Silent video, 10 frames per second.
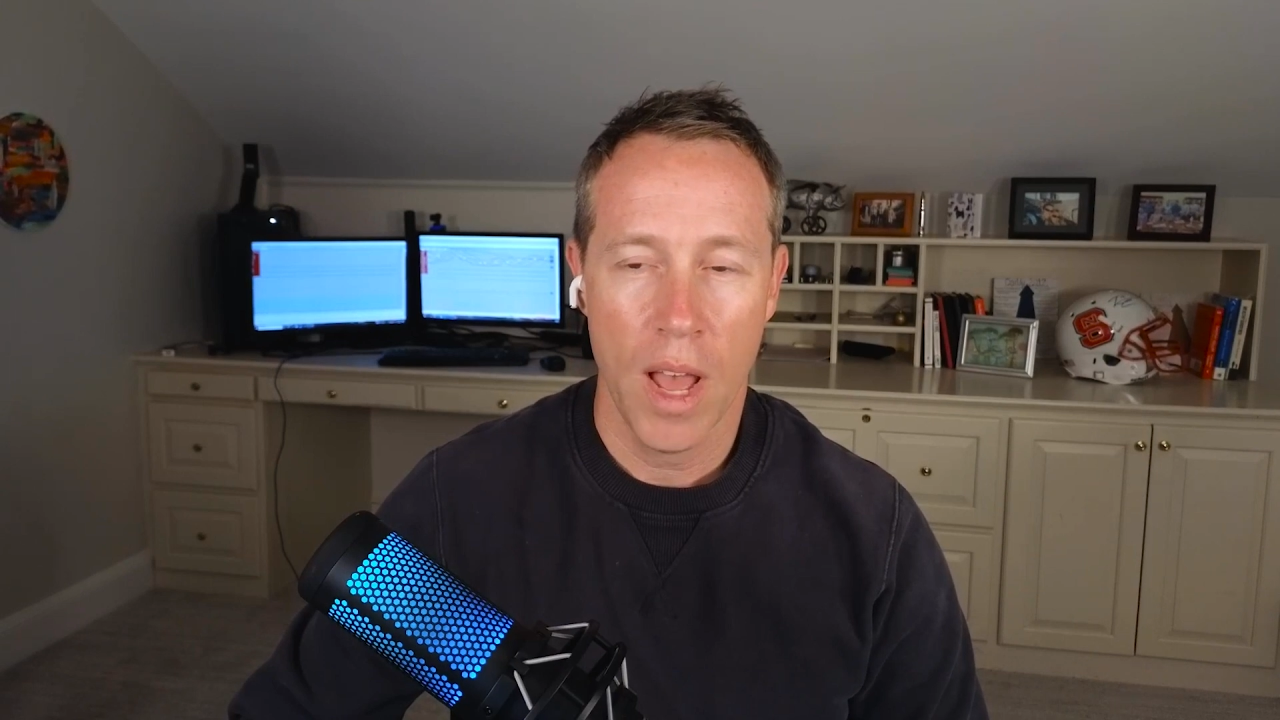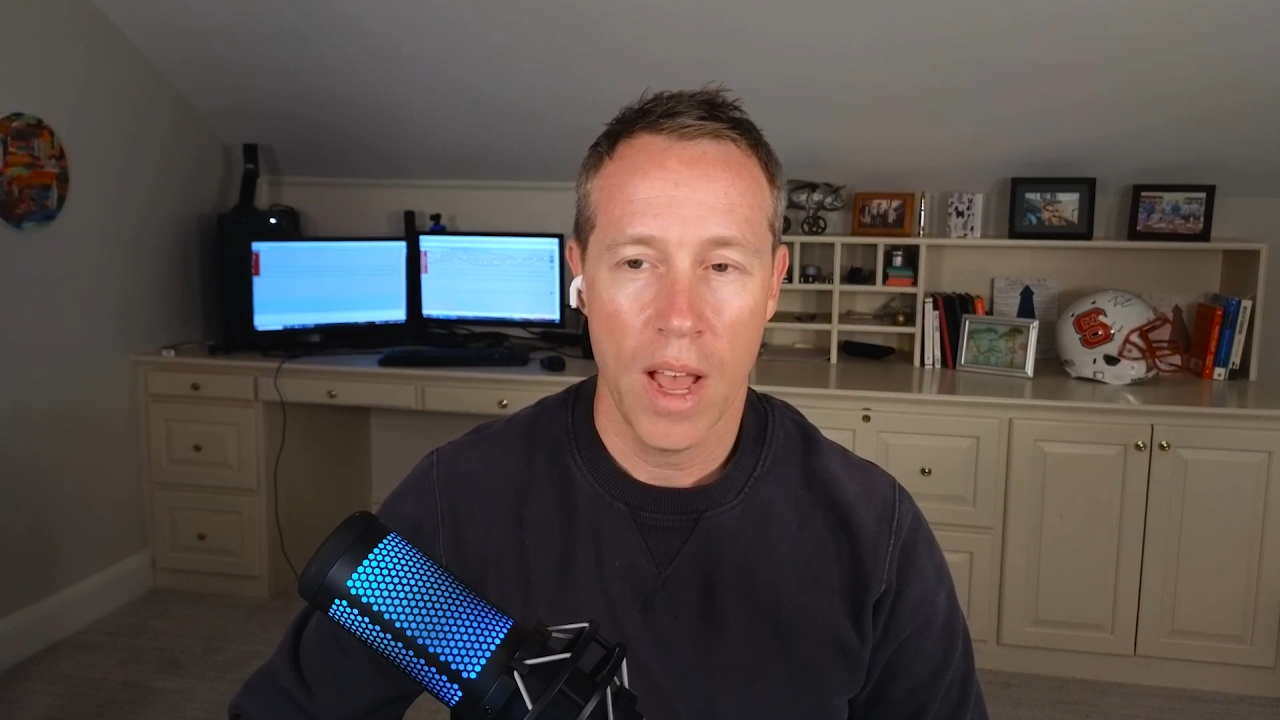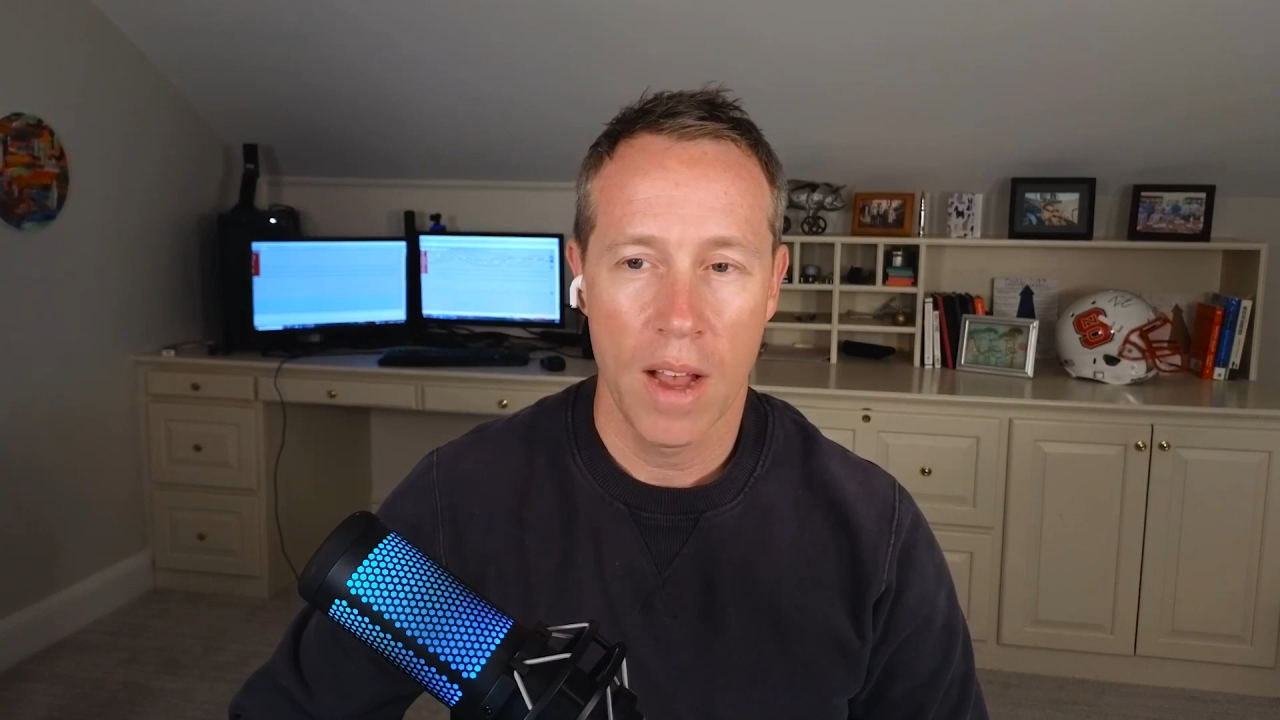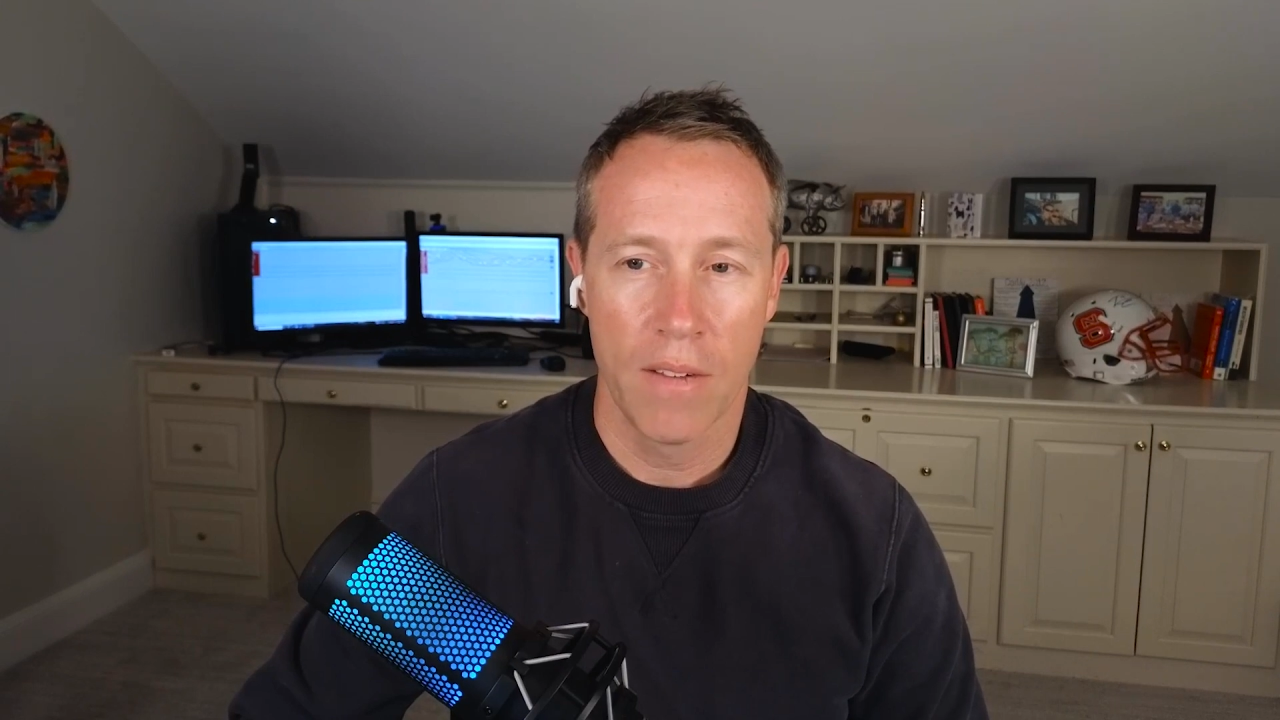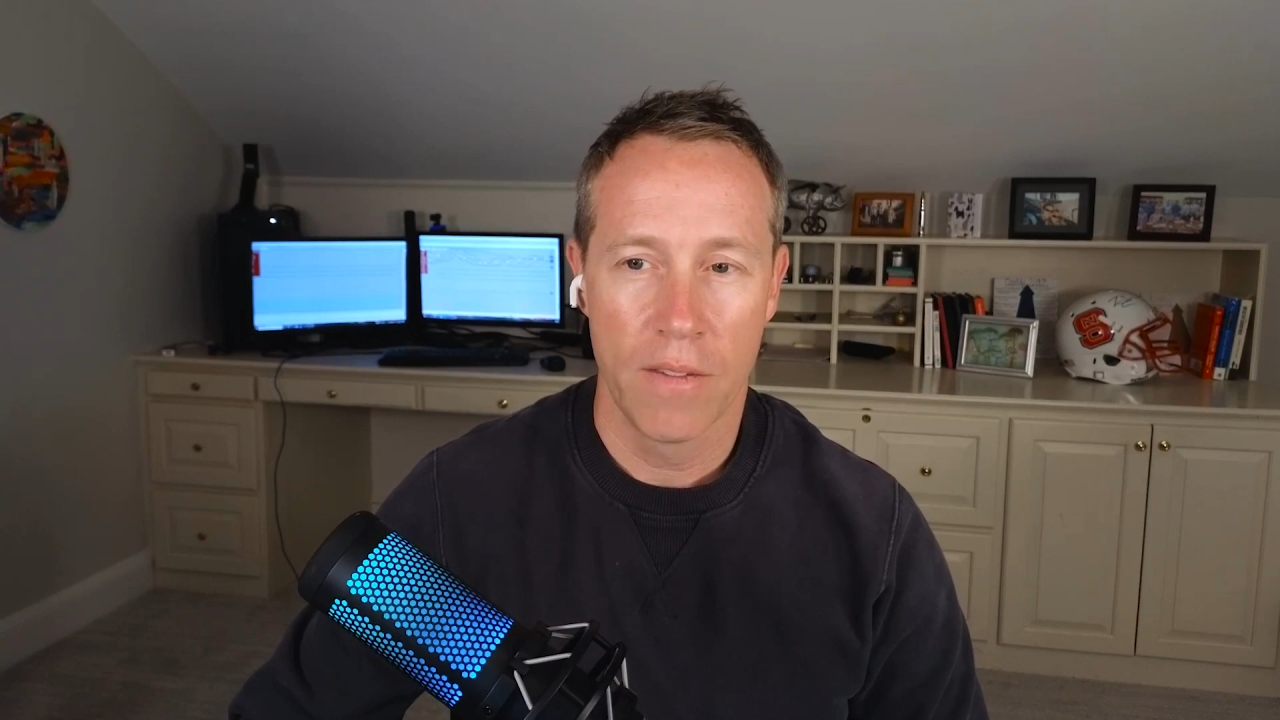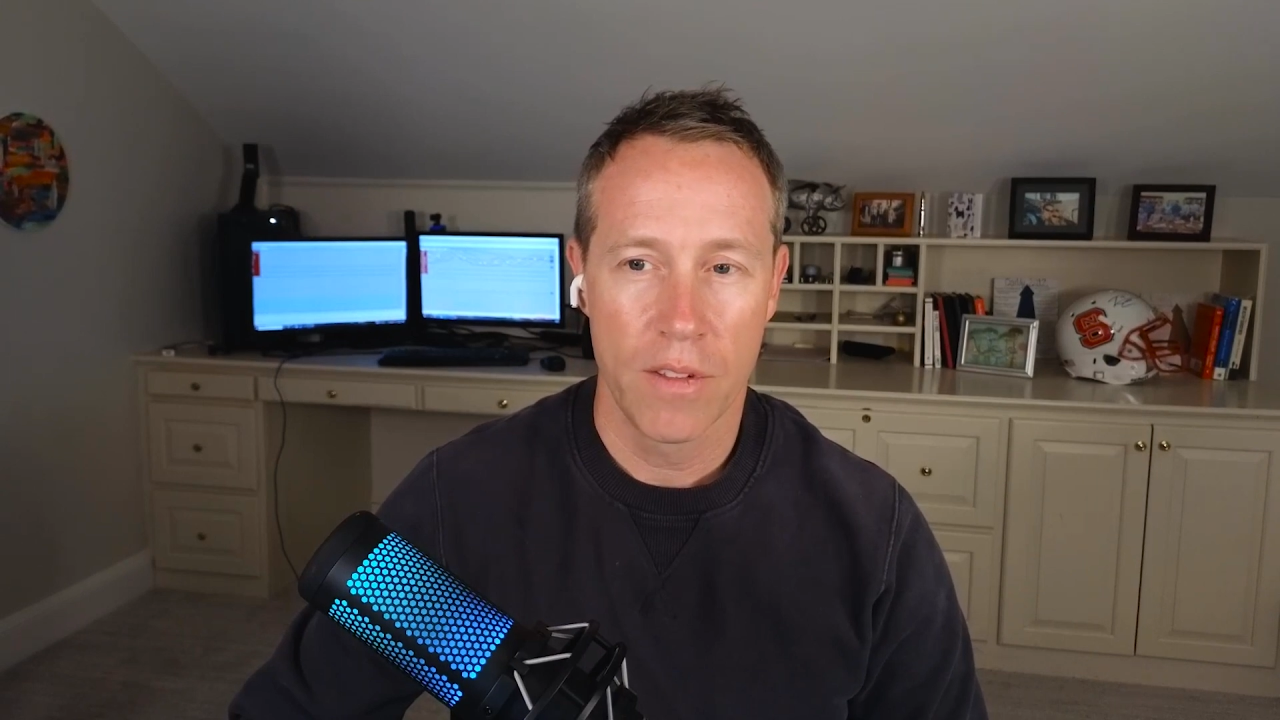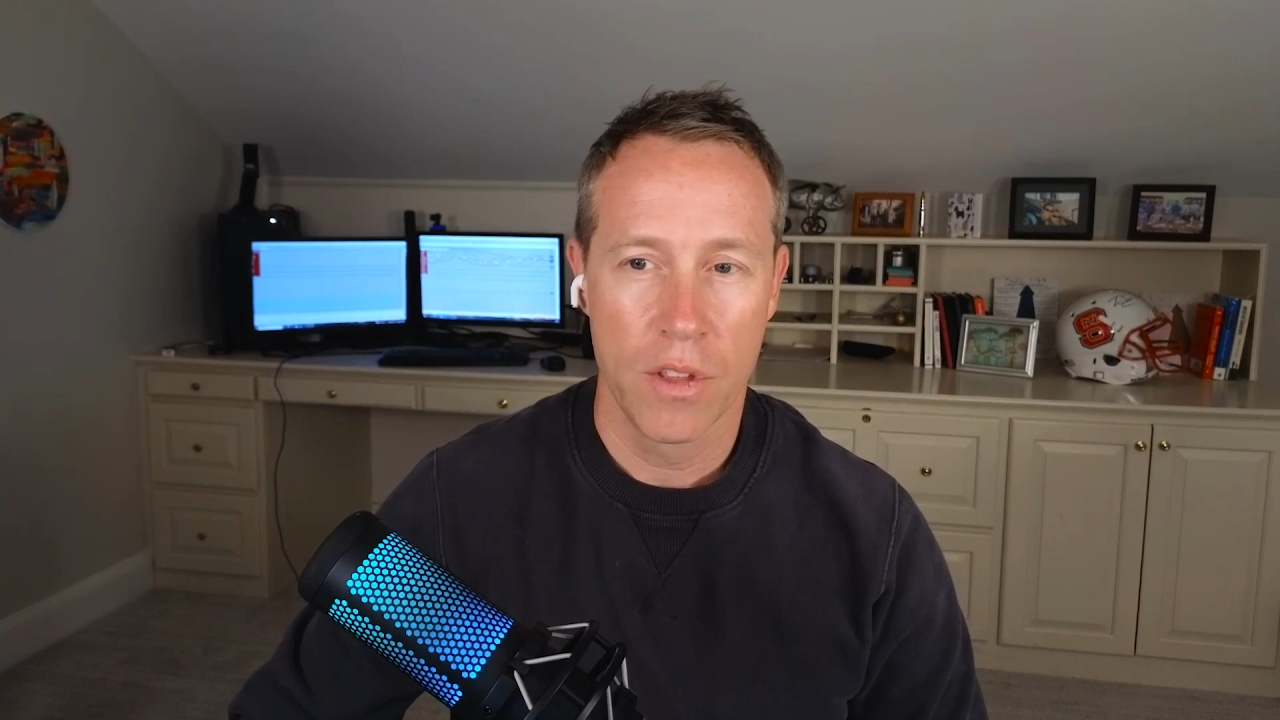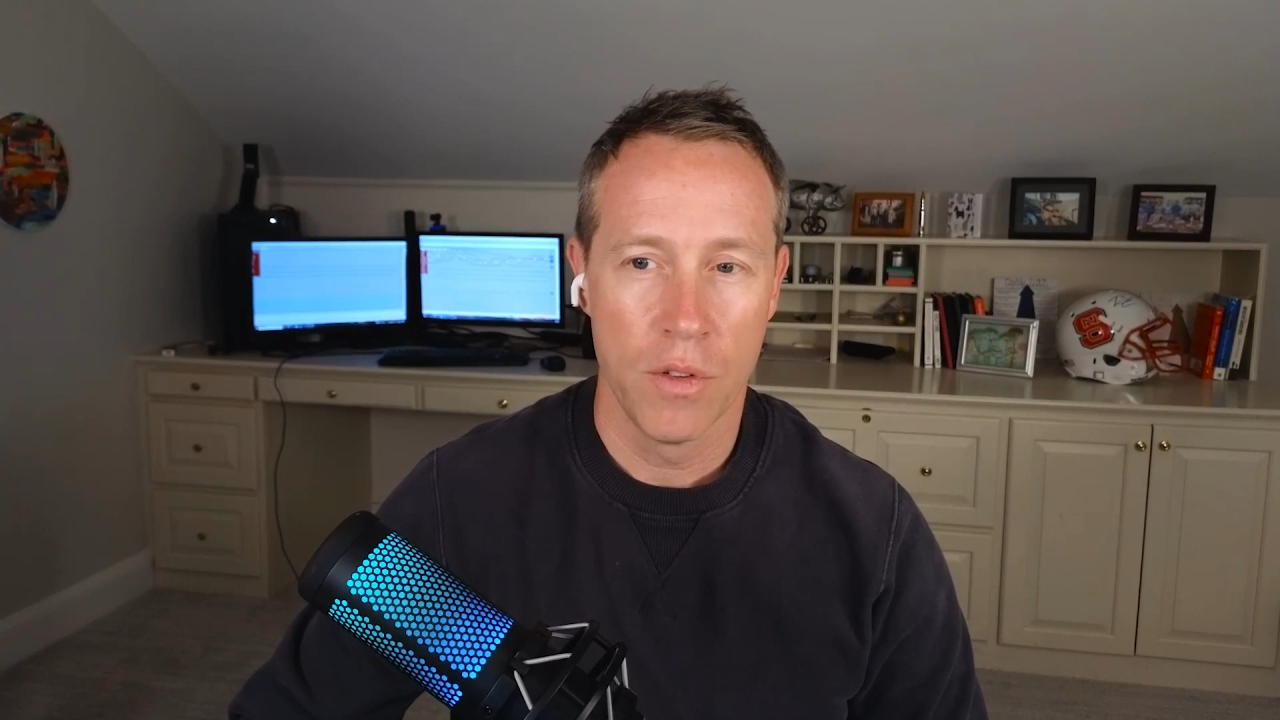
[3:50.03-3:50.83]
have